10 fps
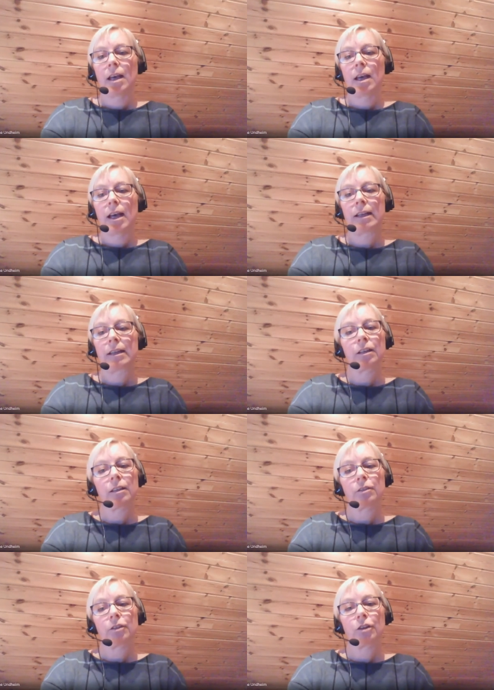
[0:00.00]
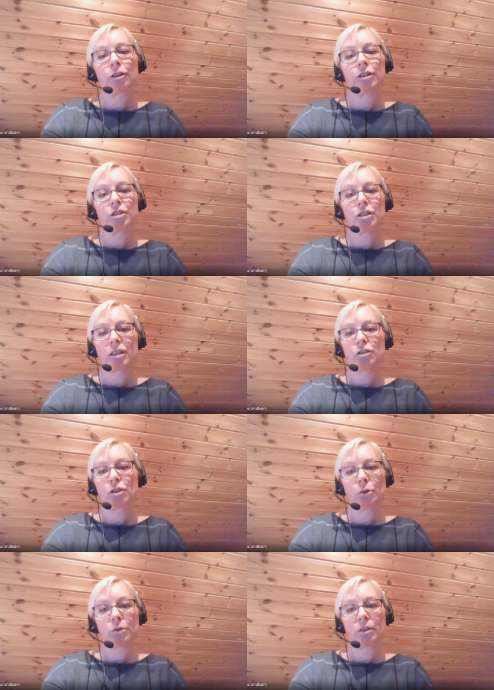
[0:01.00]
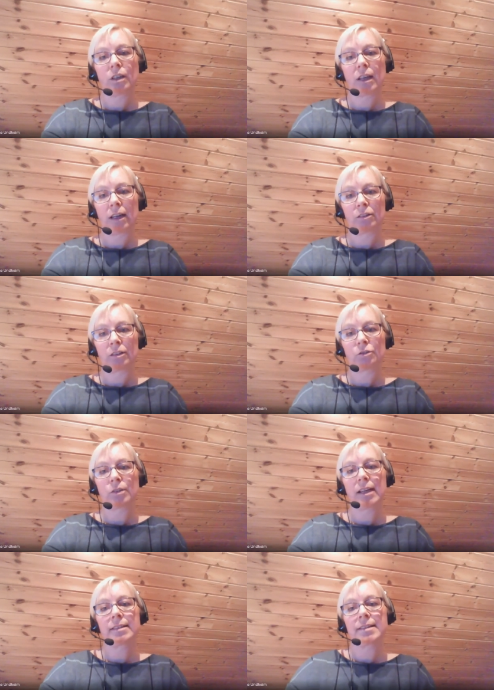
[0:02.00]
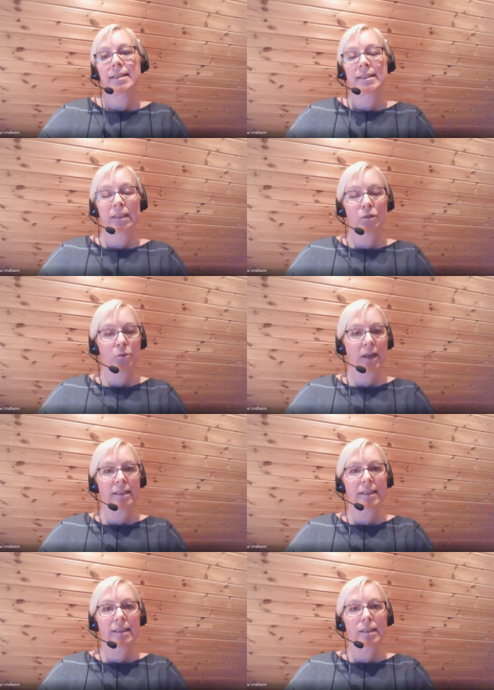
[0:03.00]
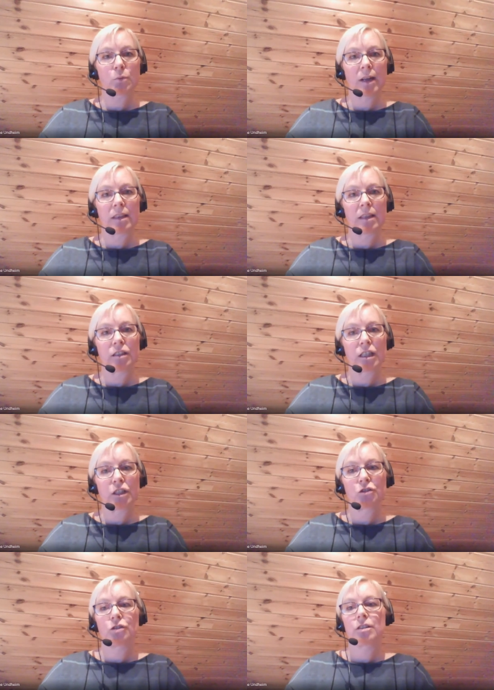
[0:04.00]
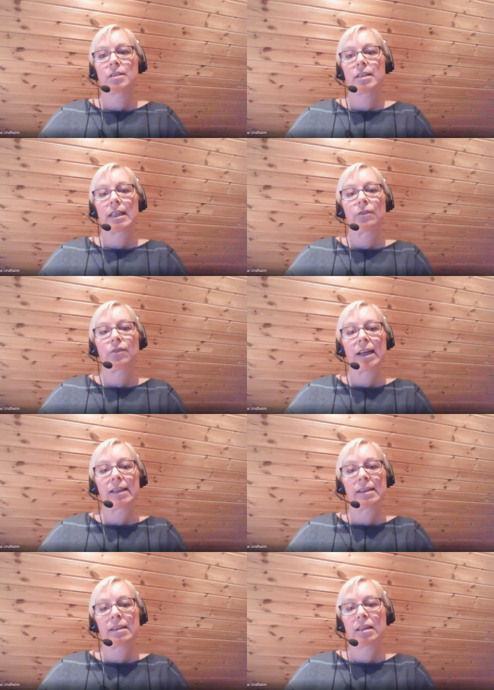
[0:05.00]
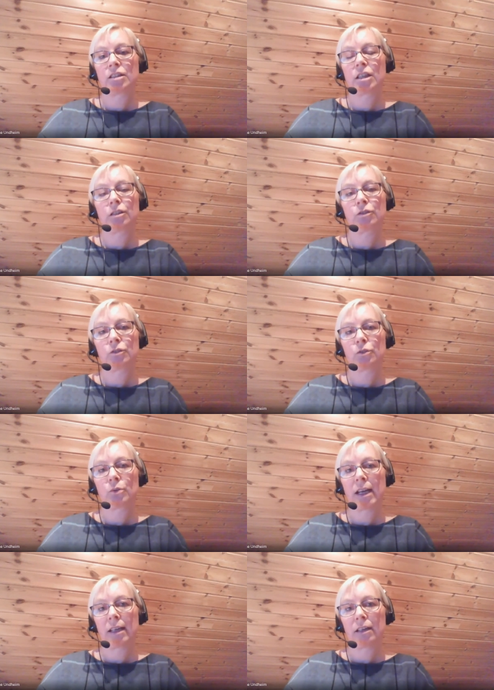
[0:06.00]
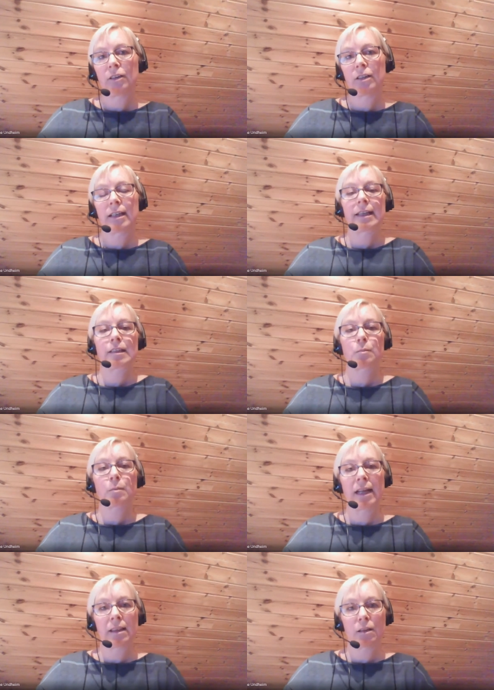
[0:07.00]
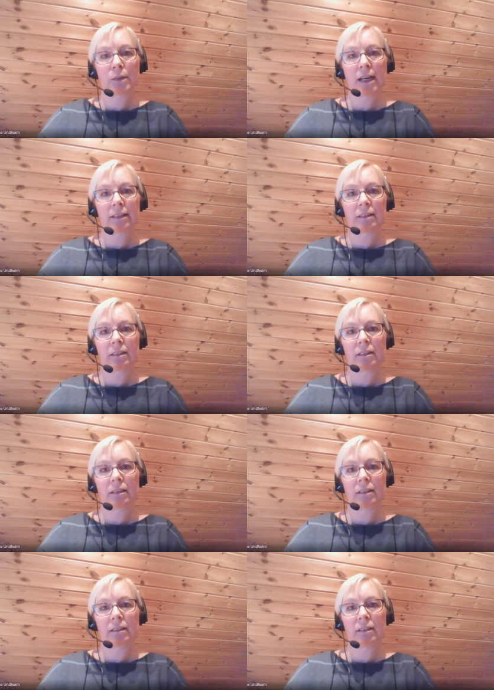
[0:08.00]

An encouraging tone characterized the situations when the teachers invited the children to dialogue, explained the practical,